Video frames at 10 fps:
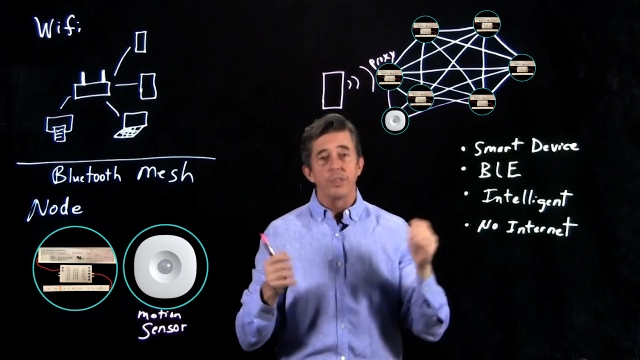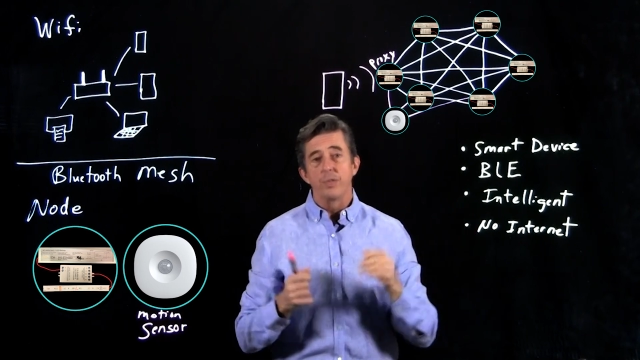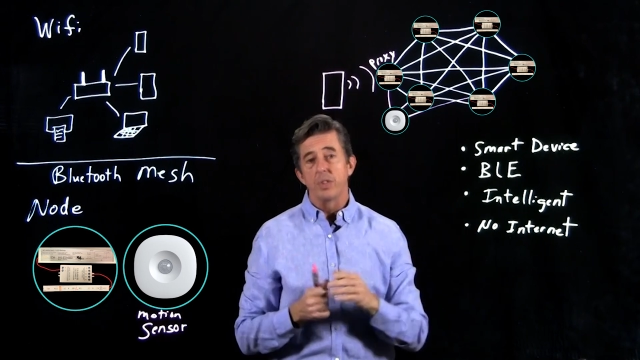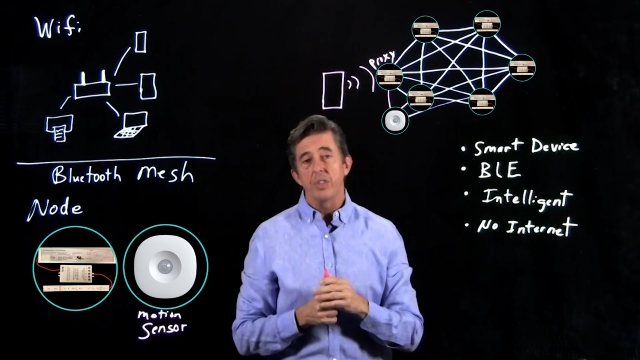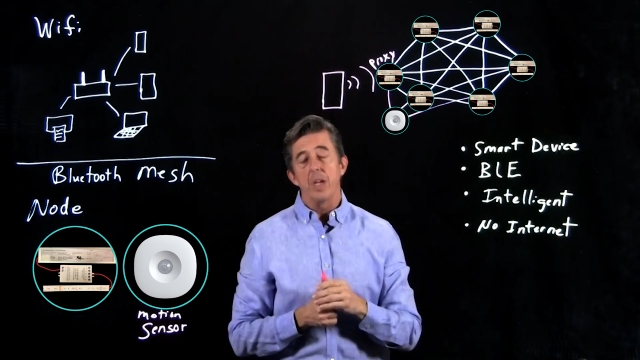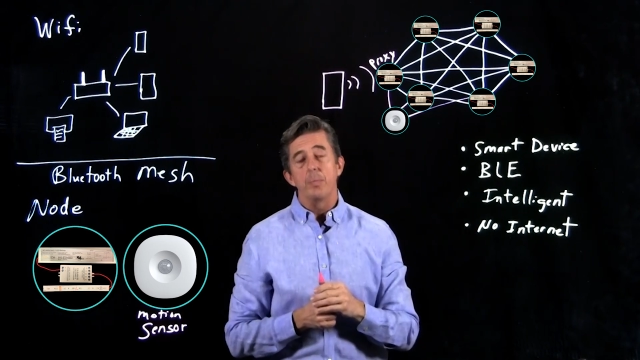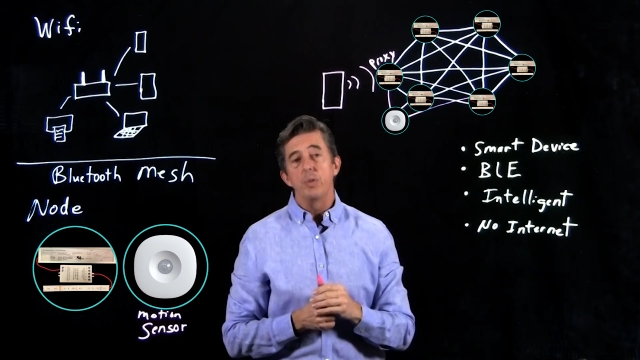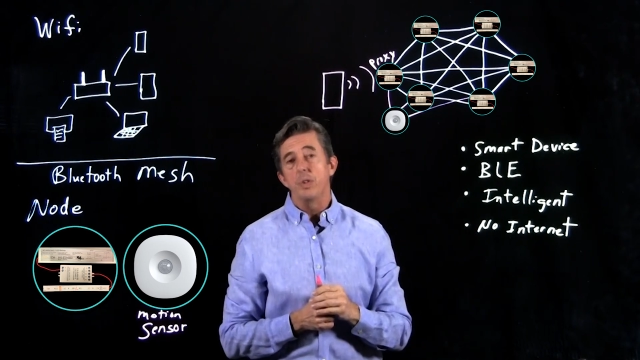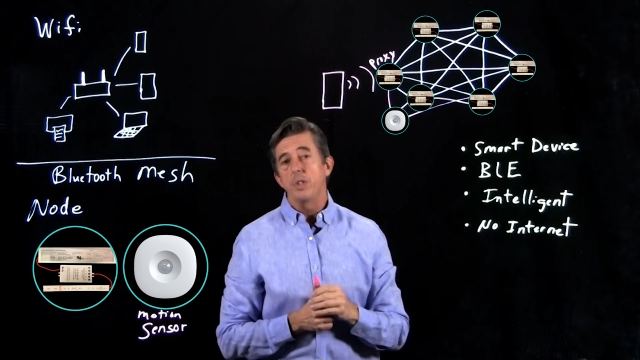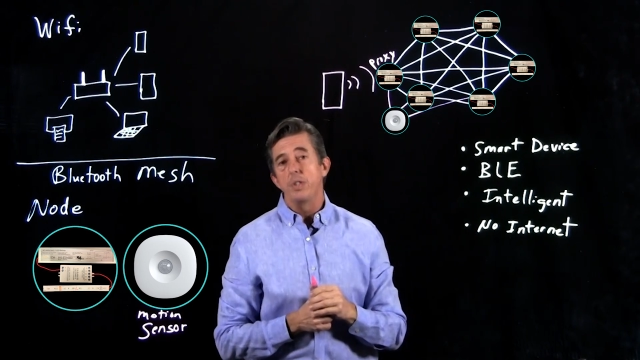For example,
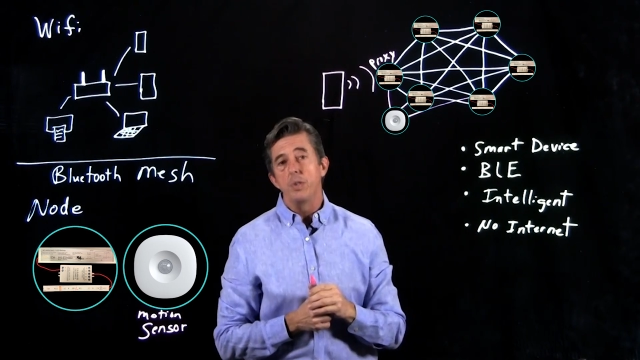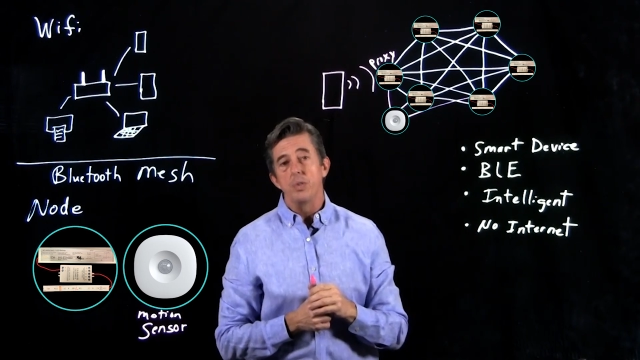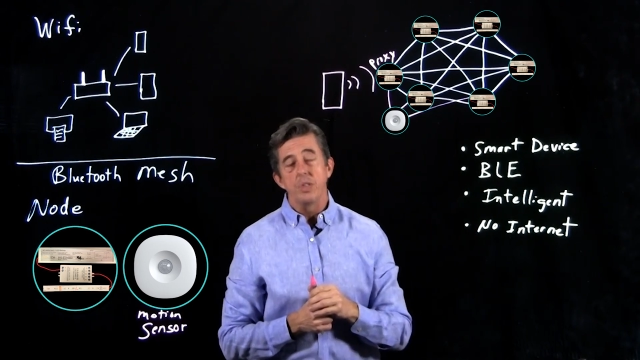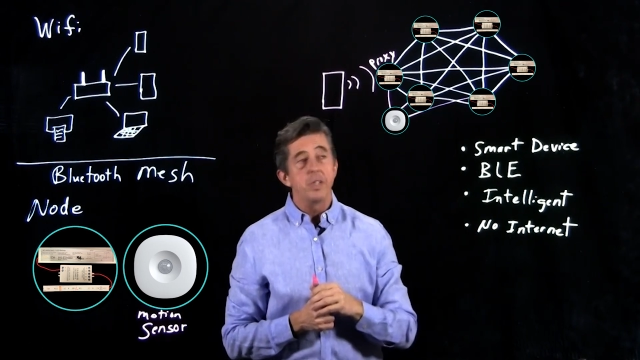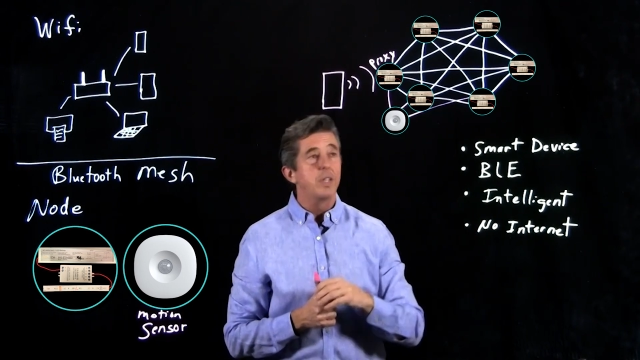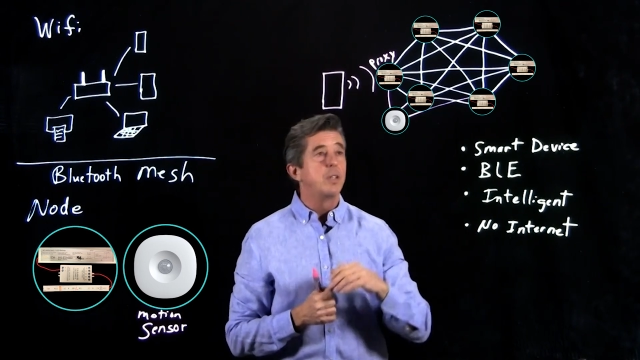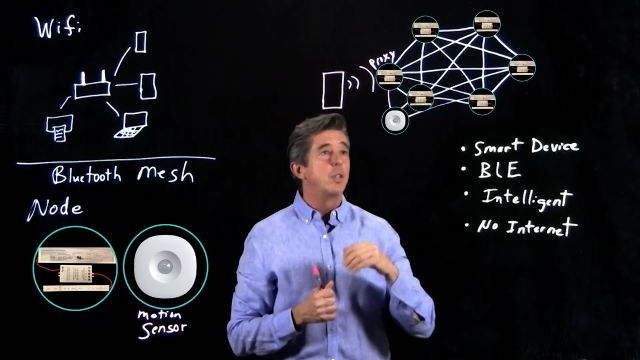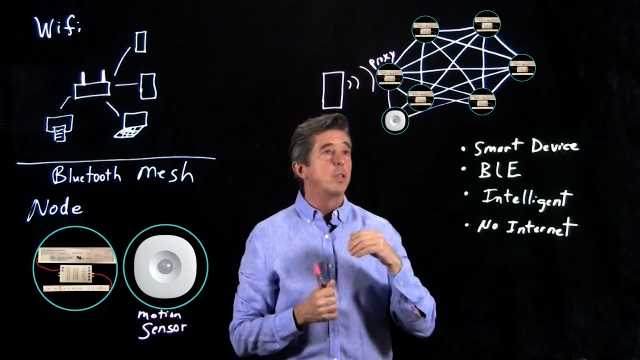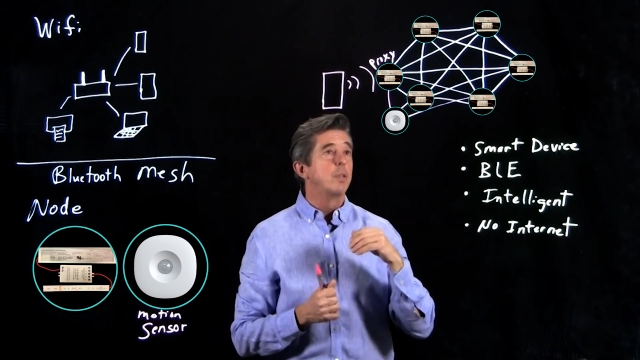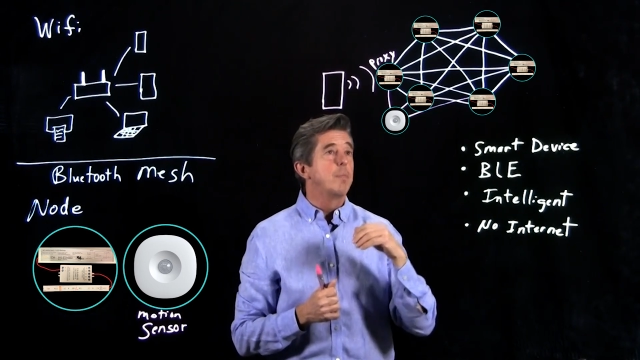you could use it in
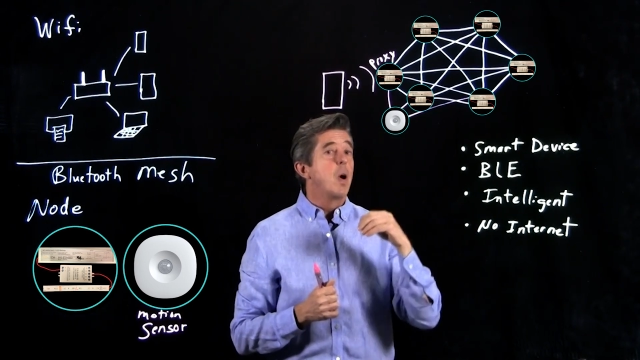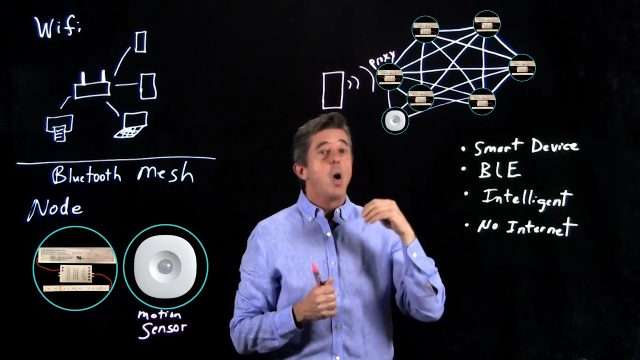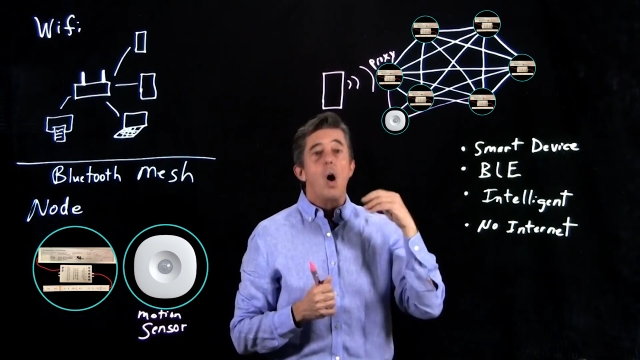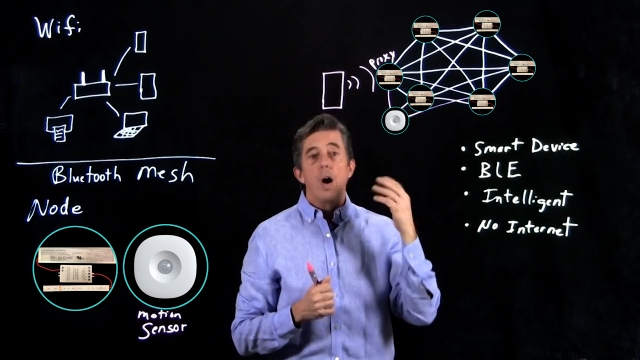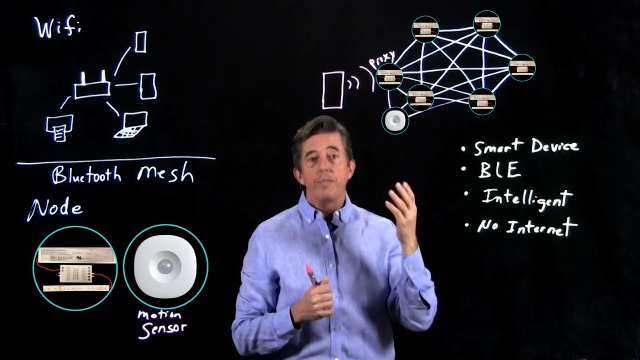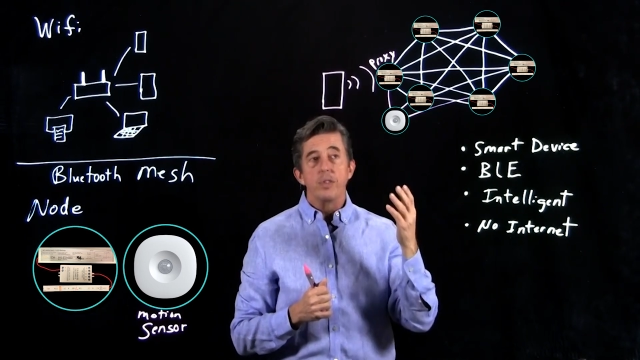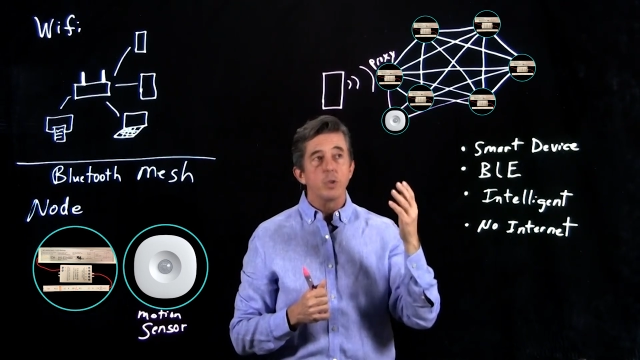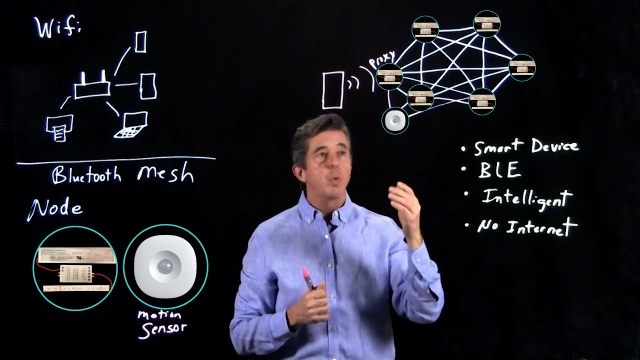your office.